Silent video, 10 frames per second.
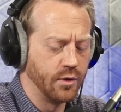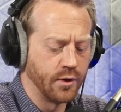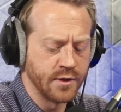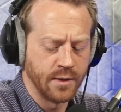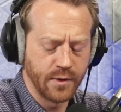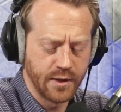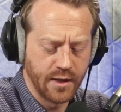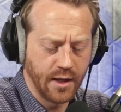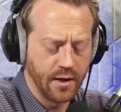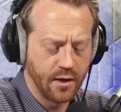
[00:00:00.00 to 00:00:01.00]
learned something
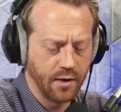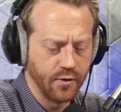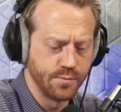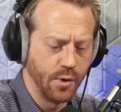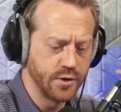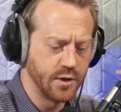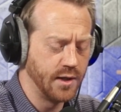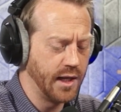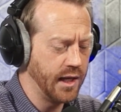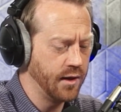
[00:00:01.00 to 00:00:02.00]
today that covers most of the
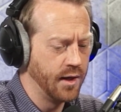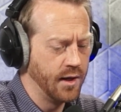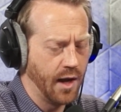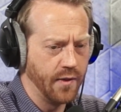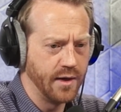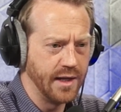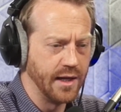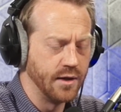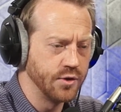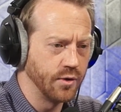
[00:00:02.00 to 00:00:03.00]
knee and the knee
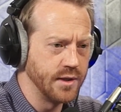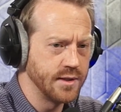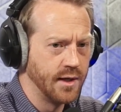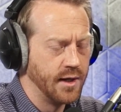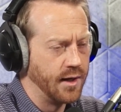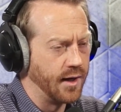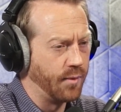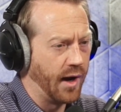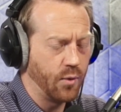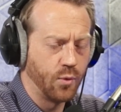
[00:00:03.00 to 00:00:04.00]
injuries.
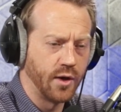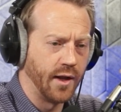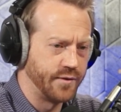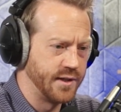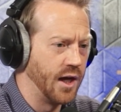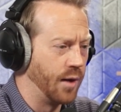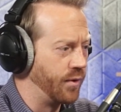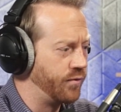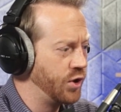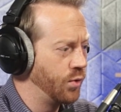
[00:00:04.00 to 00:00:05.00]
I would love to help.
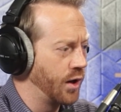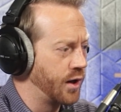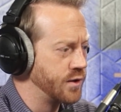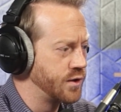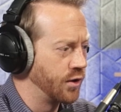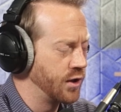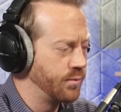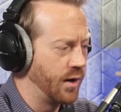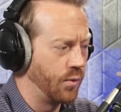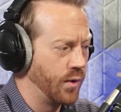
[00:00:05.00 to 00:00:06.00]
If you are concerned
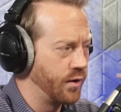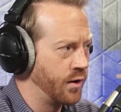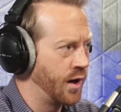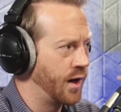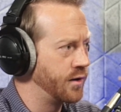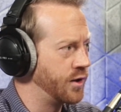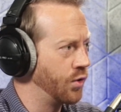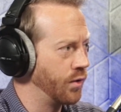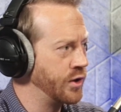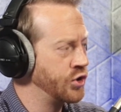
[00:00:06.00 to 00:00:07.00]
about whether or not
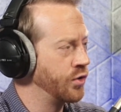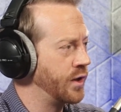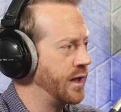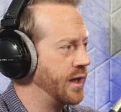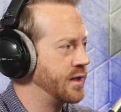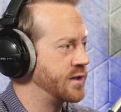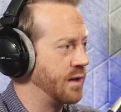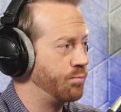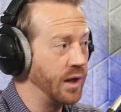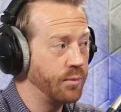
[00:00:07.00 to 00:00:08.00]
your injury is a
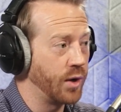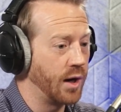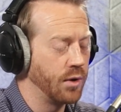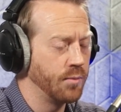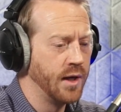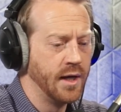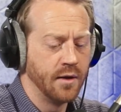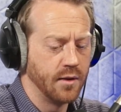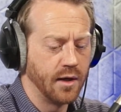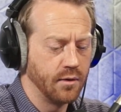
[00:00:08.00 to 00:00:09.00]
big problem,
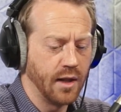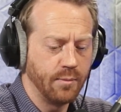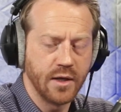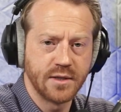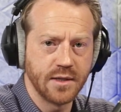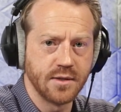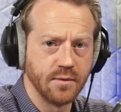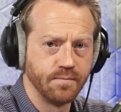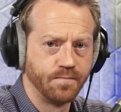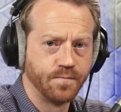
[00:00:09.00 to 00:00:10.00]
then let me assess it.
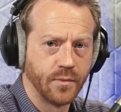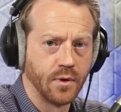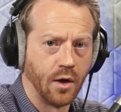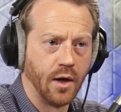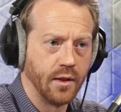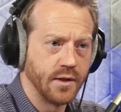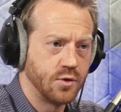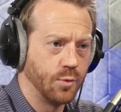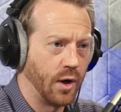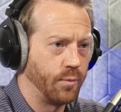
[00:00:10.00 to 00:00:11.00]
All right, let's
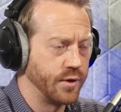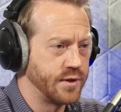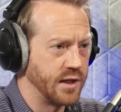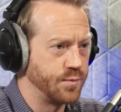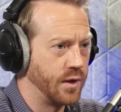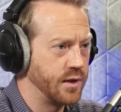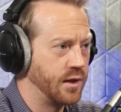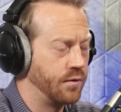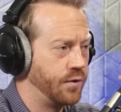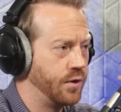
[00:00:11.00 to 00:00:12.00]
do a proper assessment.
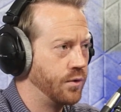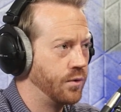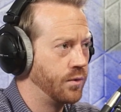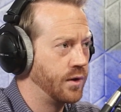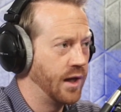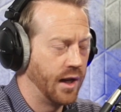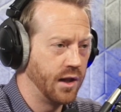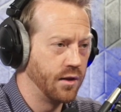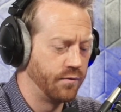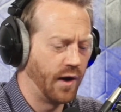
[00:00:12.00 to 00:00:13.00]
If you get any
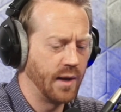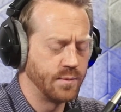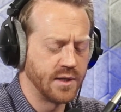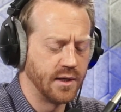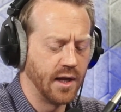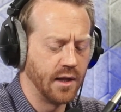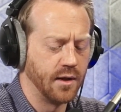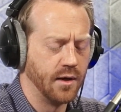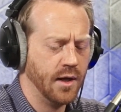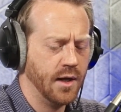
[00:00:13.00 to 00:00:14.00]
of the vibes today that